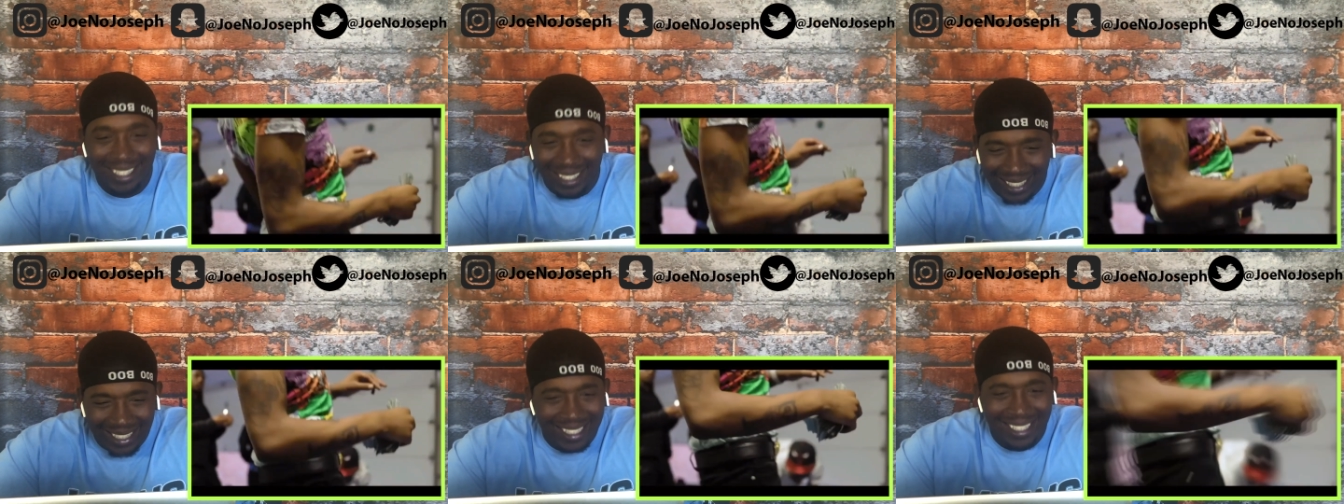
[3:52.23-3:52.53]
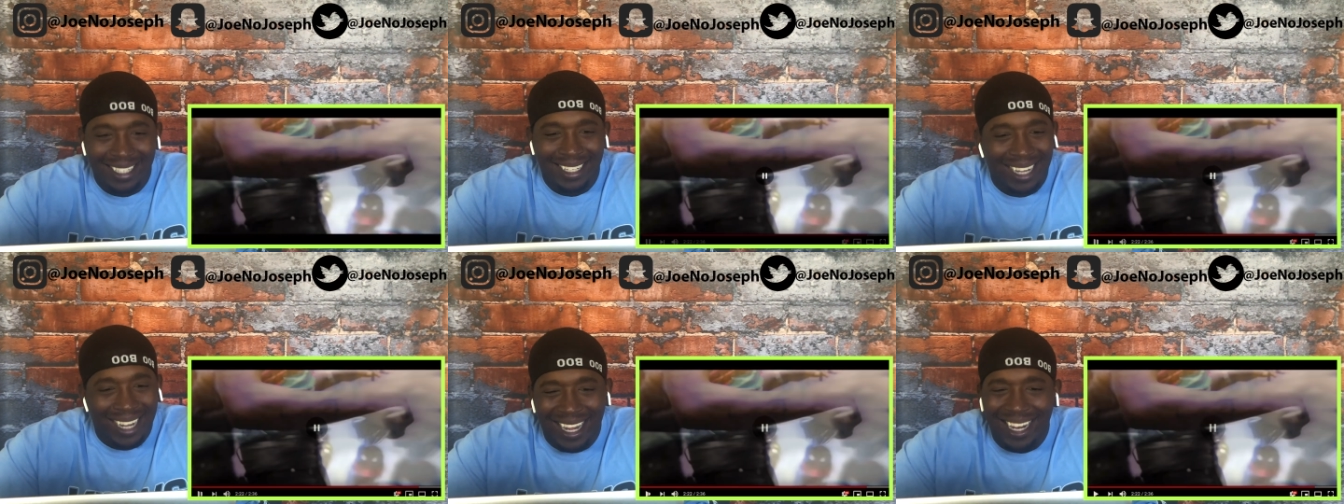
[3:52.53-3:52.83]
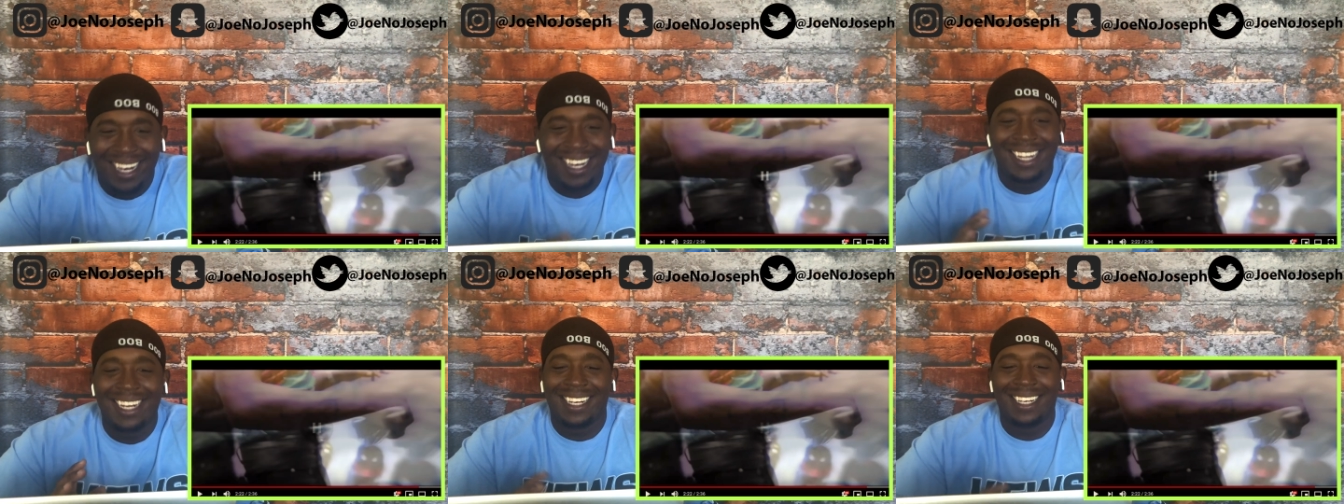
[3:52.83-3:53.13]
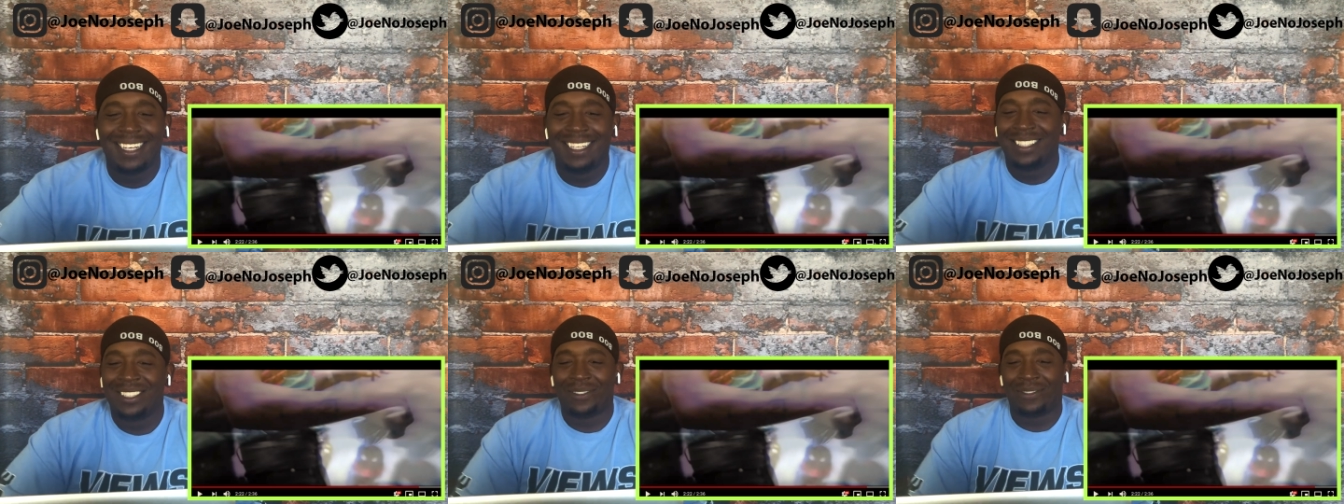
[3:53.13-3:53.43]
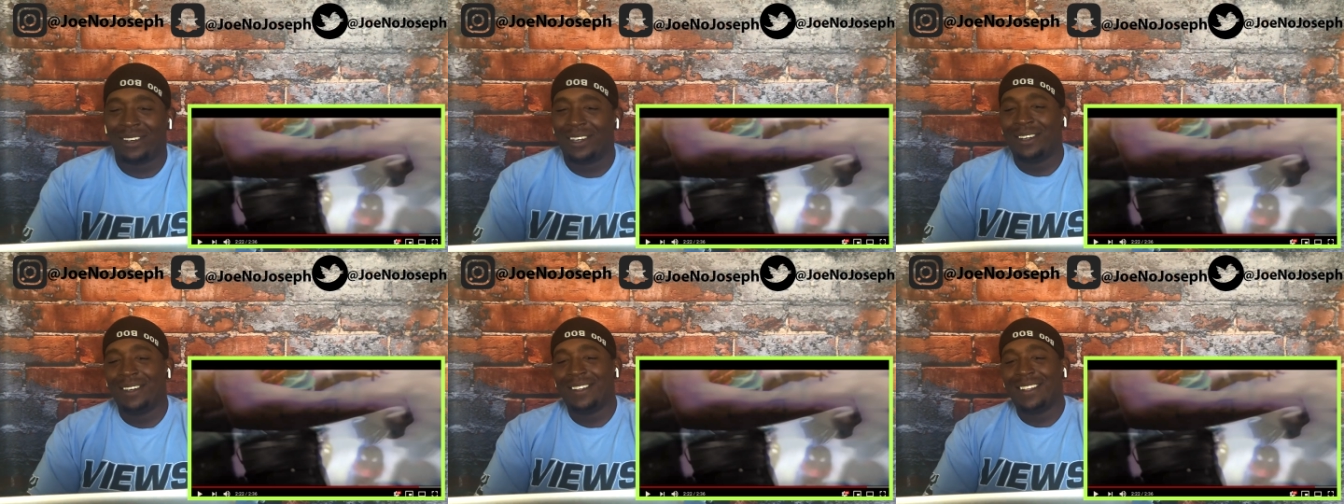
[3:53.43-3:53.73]
I needed this,
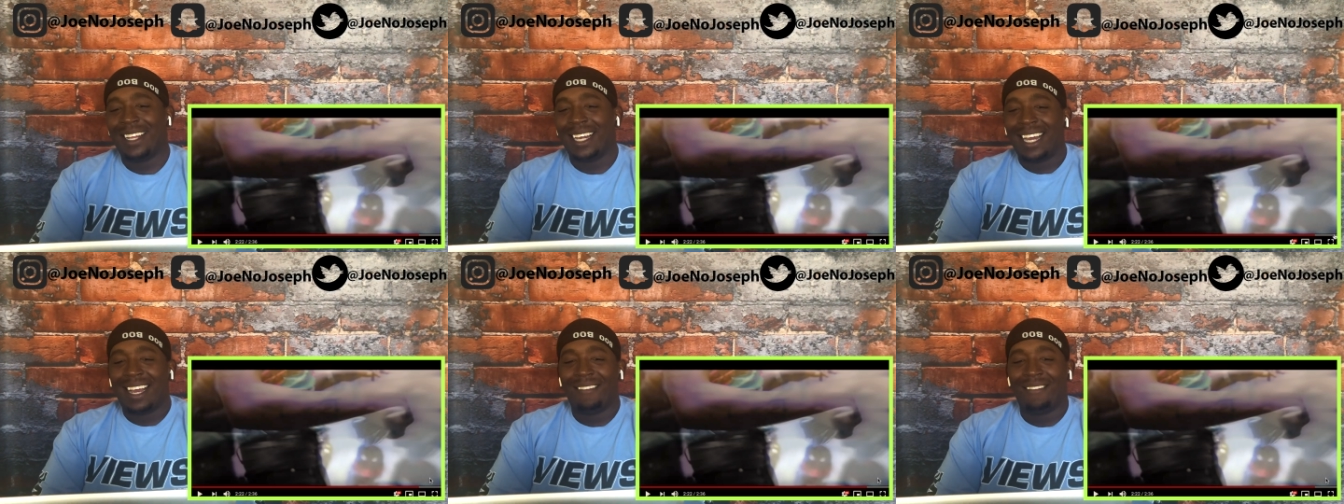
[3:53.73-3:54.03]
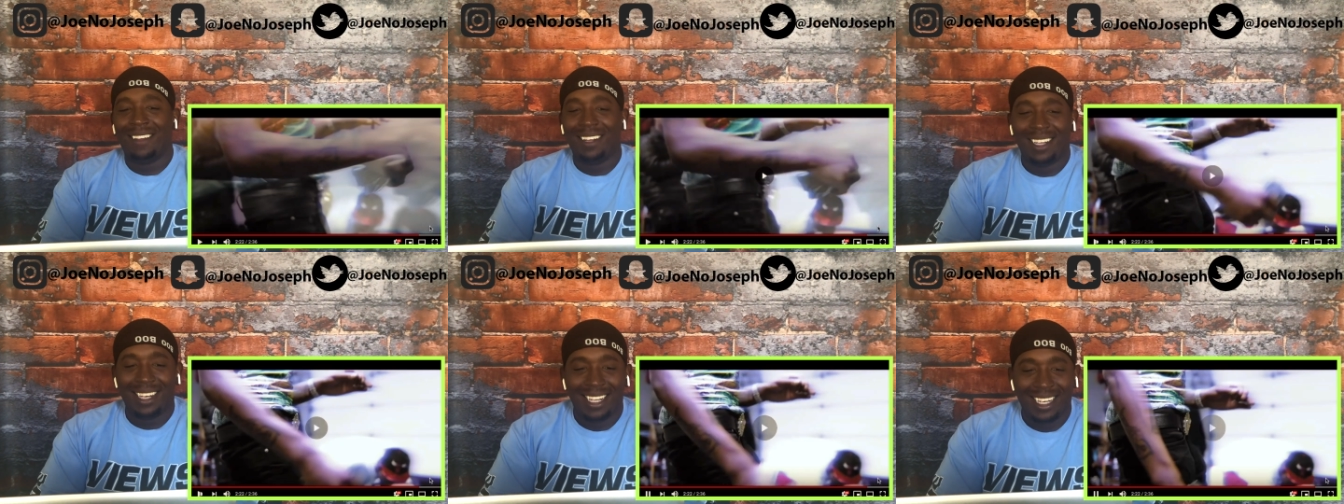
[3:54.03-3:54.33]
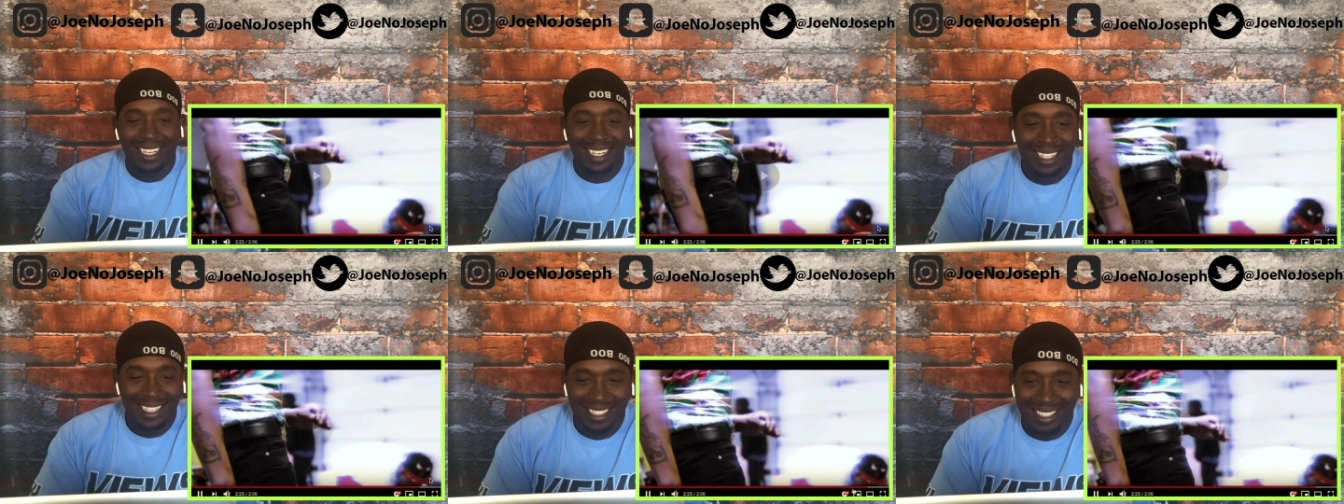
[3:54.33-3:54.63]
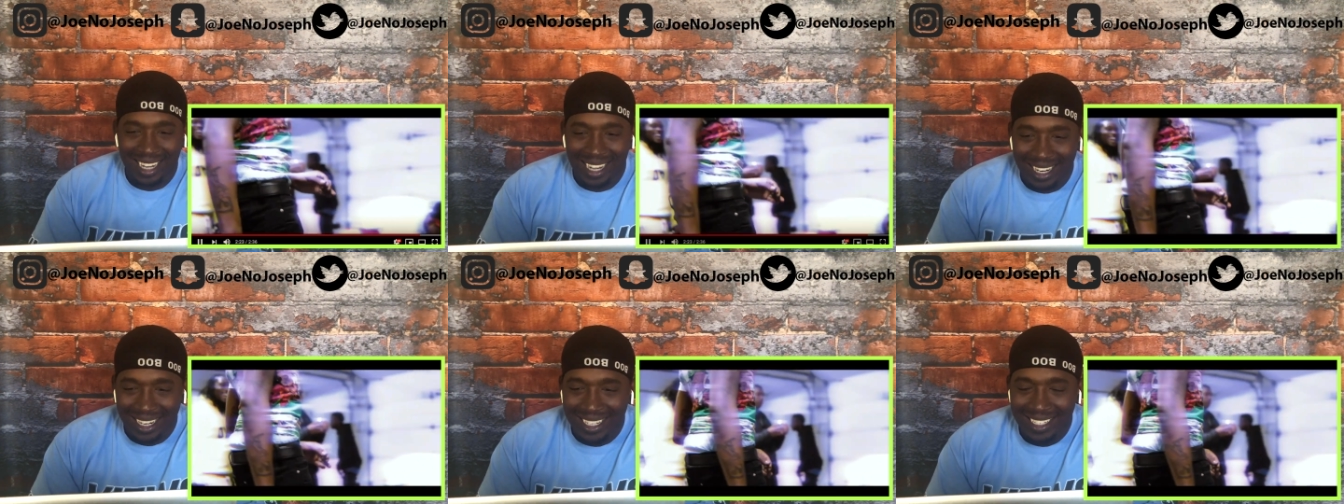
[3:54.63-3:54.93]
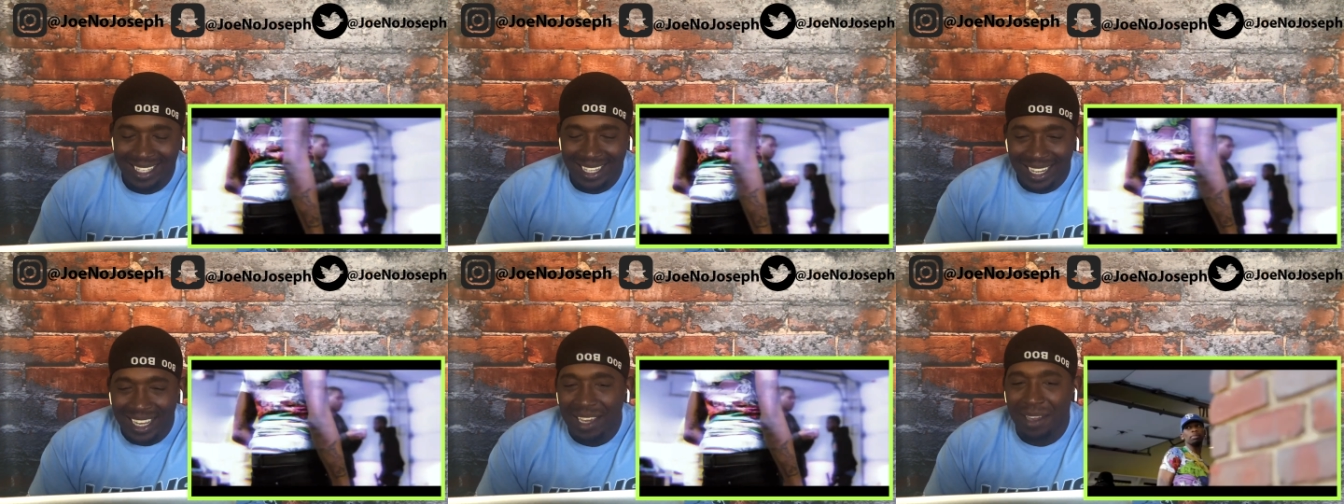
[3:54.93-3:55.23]
bro. Like, I really needed this high,
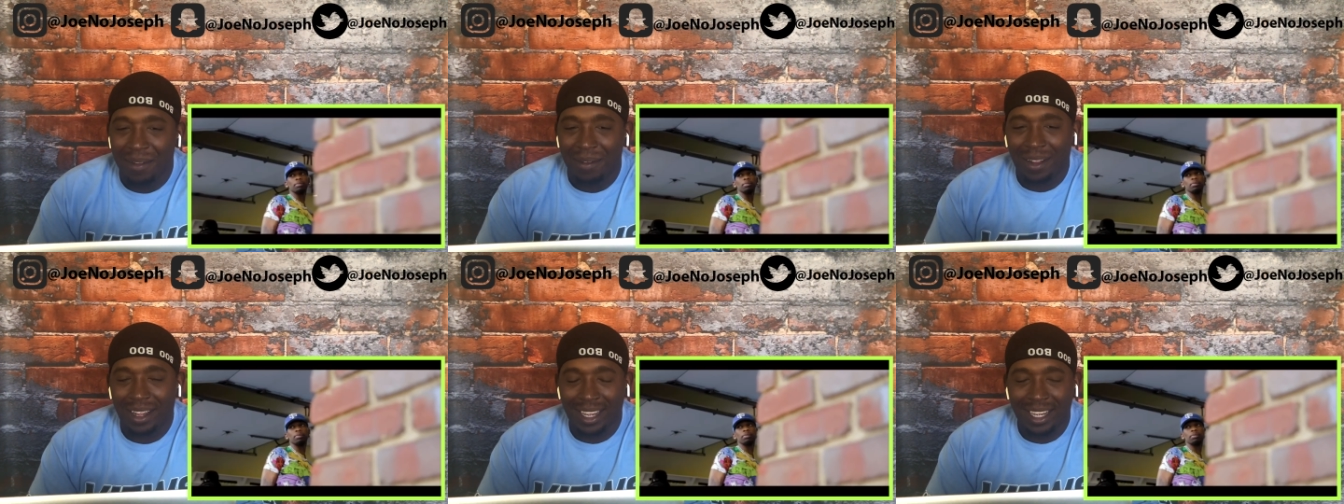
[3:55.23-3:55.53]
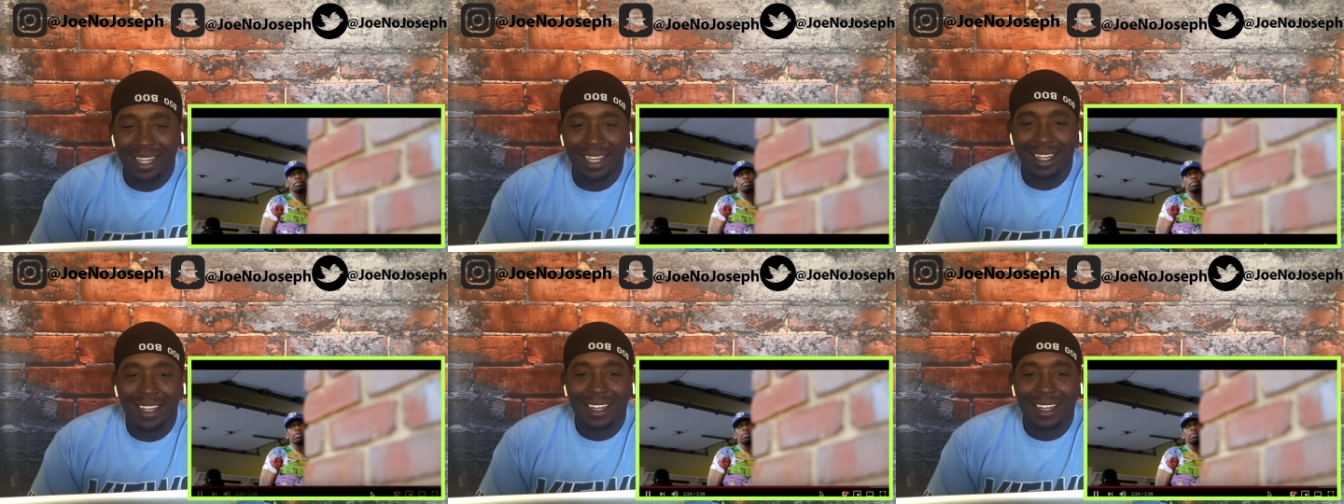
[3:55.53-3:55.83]
this heat. Like,